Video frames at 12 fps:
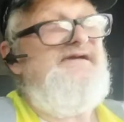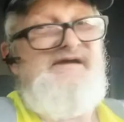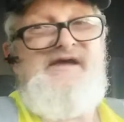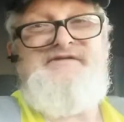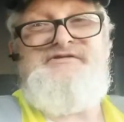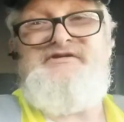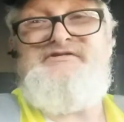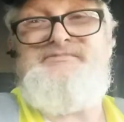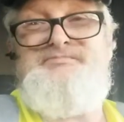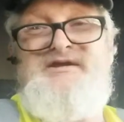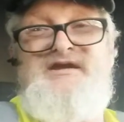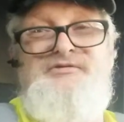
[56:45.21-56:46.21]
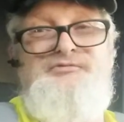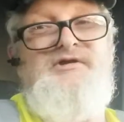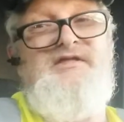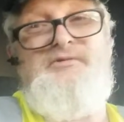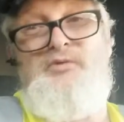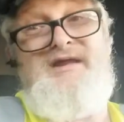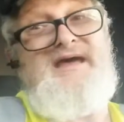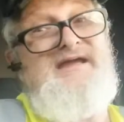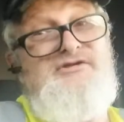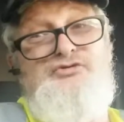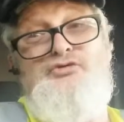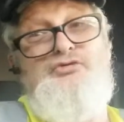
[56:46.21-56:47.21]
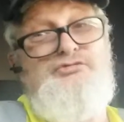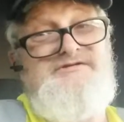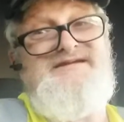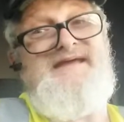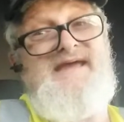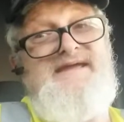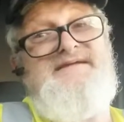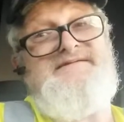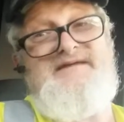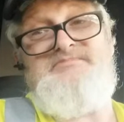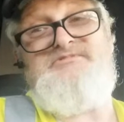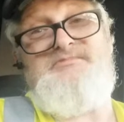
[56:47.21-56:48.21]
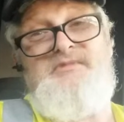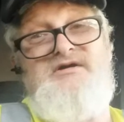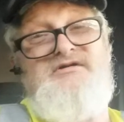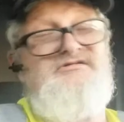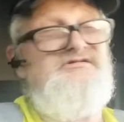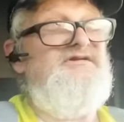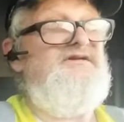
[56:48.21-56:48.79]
And just because really what I do today is up tomorrow.